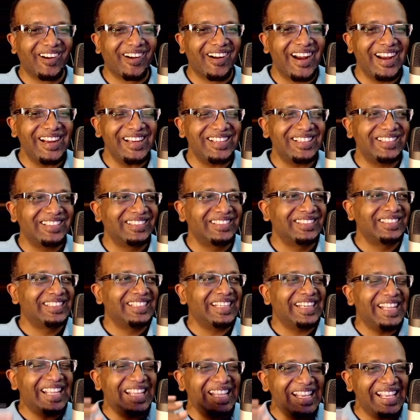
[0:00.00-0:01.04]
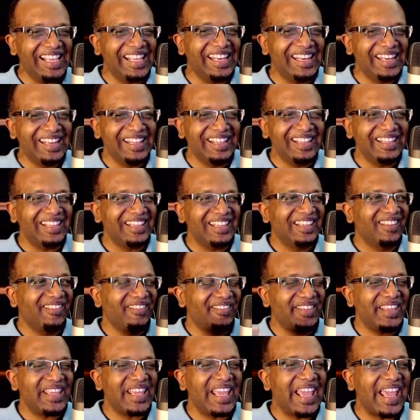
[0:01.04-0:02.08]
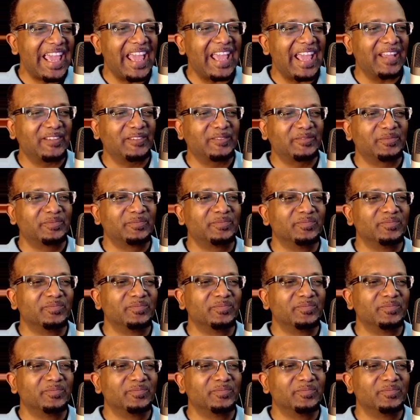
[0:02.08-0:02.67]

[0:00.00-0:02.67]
All right? In the air.